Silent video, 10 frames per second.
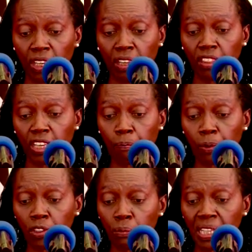the
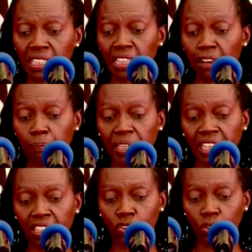appointments have been
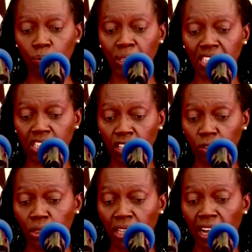extremely
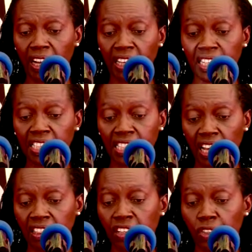skewed against
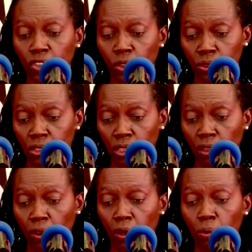other regions.
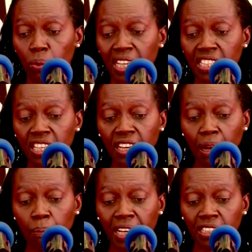We are seeing a
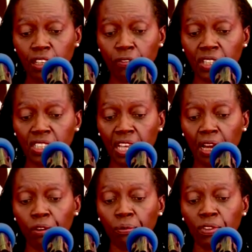massive return
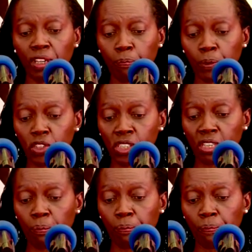of
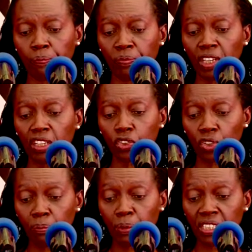nepotism,
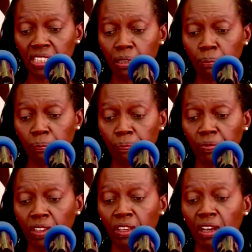tribalism,
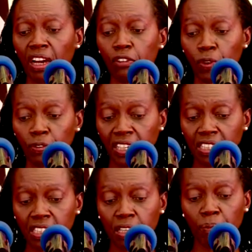and
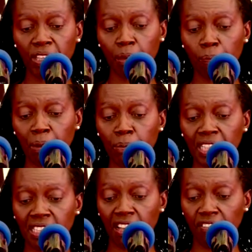favoritism in the public
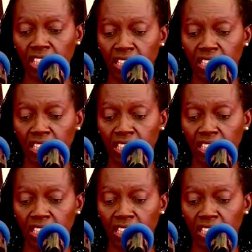service.